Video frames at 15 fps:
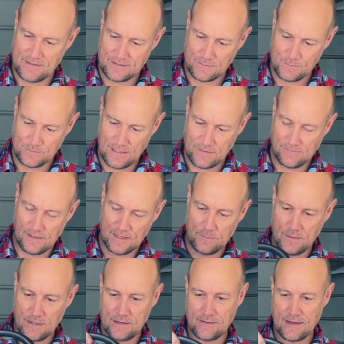This will definitely
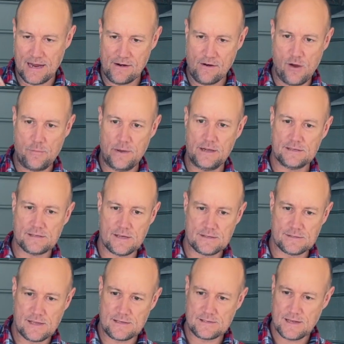be the hero piece,
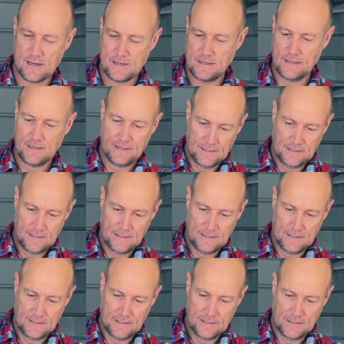as they say.